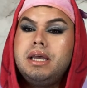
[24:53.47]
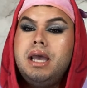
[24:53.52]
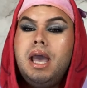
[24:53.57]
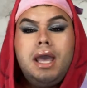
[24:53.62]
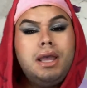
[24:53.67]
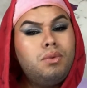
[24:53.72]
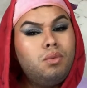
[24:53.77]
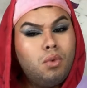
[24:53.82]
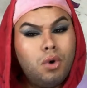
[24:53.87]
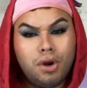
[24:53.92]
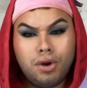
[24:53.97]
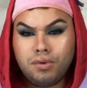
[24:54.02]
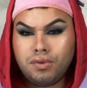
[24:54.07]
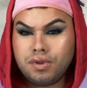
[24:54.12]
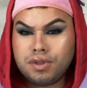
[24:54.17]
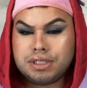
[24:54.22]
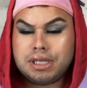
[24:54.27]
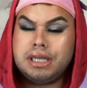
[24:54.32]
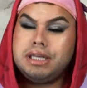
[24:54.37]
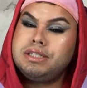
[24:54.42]
and what are the
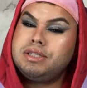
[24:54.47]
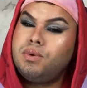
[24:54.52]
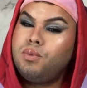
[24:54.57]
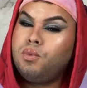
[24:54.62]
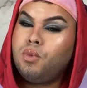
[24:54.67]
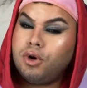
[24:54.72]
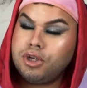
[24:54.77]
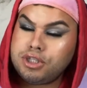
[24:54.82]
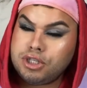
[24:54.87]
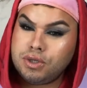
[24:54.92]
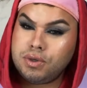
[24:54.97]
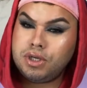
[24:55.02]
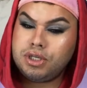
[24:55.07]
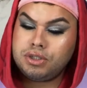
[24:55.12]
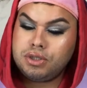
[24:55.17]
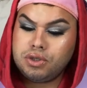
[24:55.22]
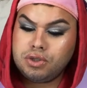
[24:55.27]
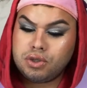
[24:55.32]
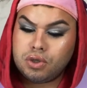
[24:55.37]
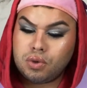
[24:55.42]
dates and what you need
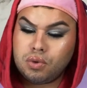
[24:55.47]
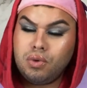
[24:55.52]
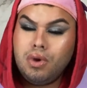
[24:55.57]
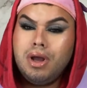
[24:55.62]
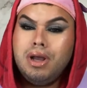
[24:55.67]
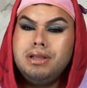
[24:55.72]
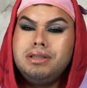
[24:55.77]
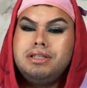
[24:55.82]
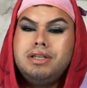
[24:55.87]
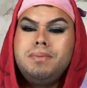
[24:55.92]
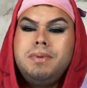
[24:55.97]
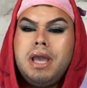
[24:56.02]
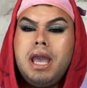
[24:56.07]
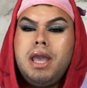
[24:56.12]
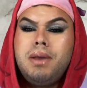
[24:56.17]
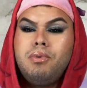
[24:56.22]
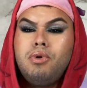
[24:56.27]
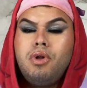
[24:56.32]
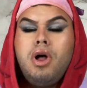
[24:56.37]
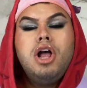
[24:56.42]
to do to be
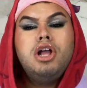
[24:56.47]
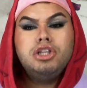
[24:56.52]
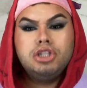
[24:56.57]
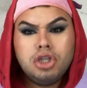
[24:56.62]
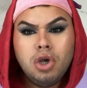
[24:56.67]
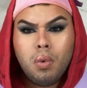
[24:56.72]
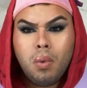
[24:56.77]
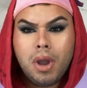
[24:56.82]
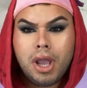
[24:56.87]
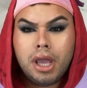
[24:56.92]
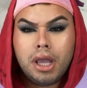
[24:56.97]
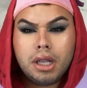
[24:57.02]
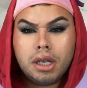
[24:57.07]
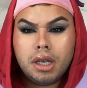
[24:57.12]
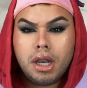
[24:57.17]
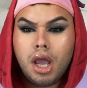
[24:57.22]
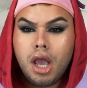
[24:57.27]
able to win.